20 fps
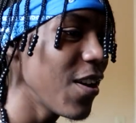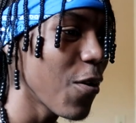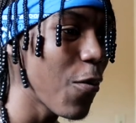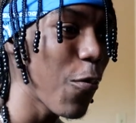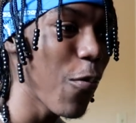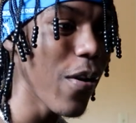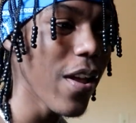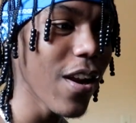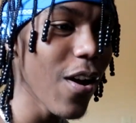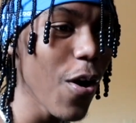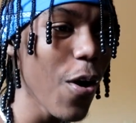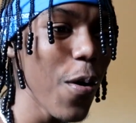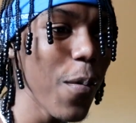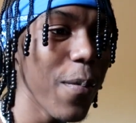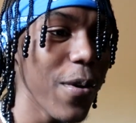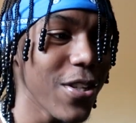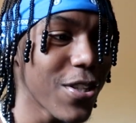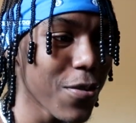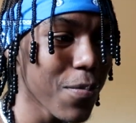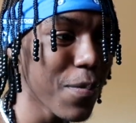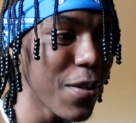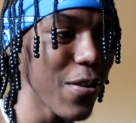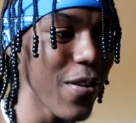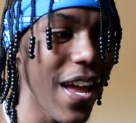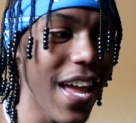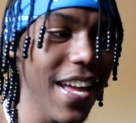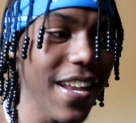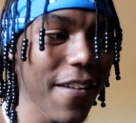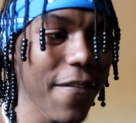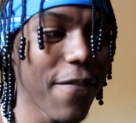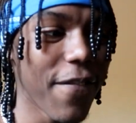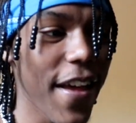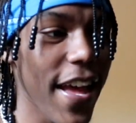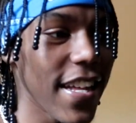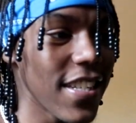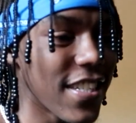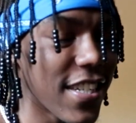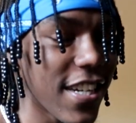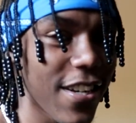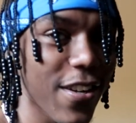with a whole bunch of milk and a
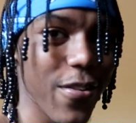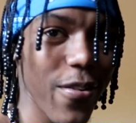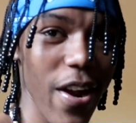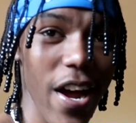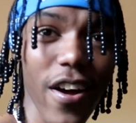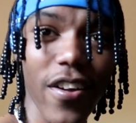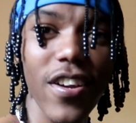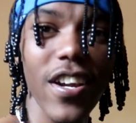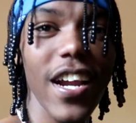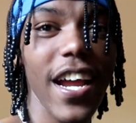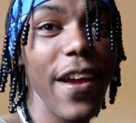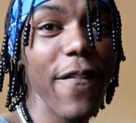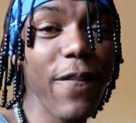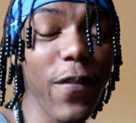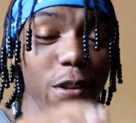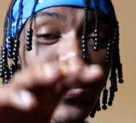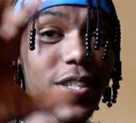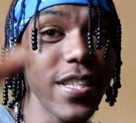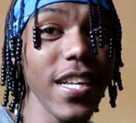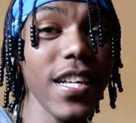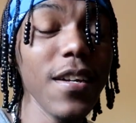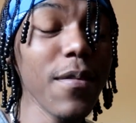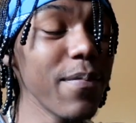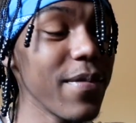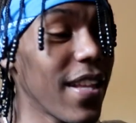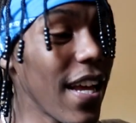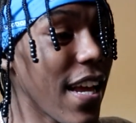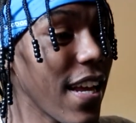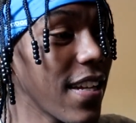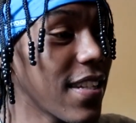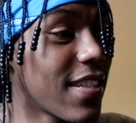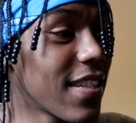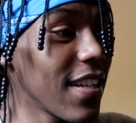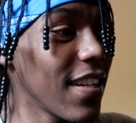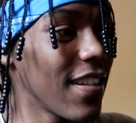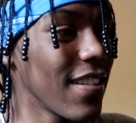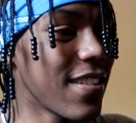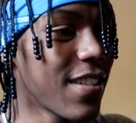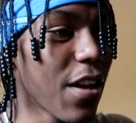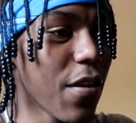fat chick around her. If you see them
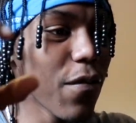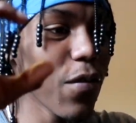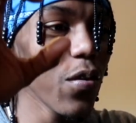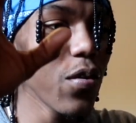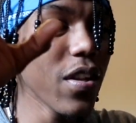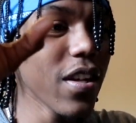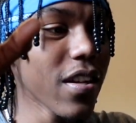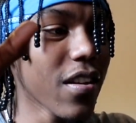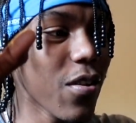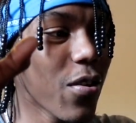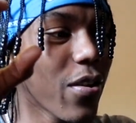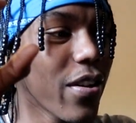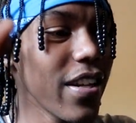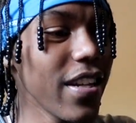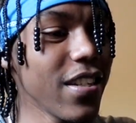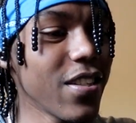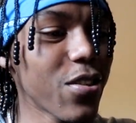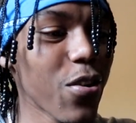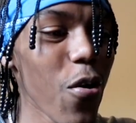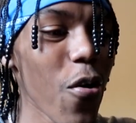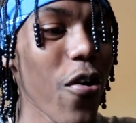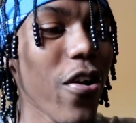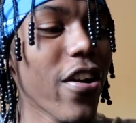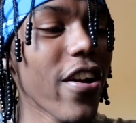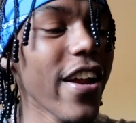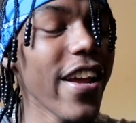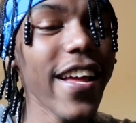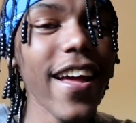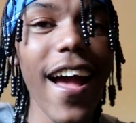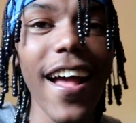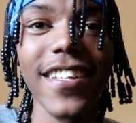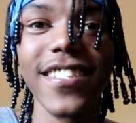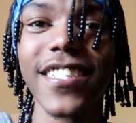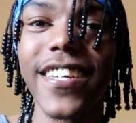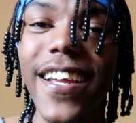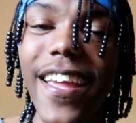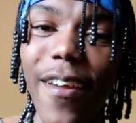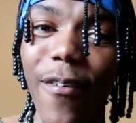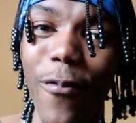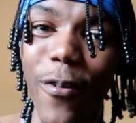dancing and stuff, you look on each corner, he got
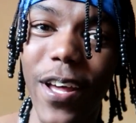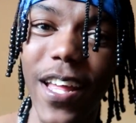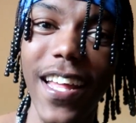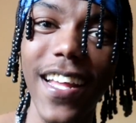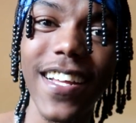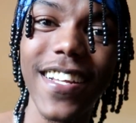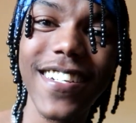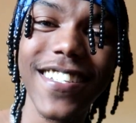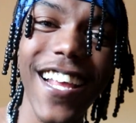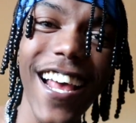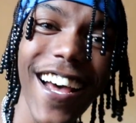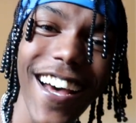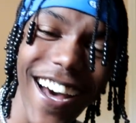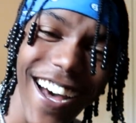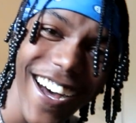chicken wings.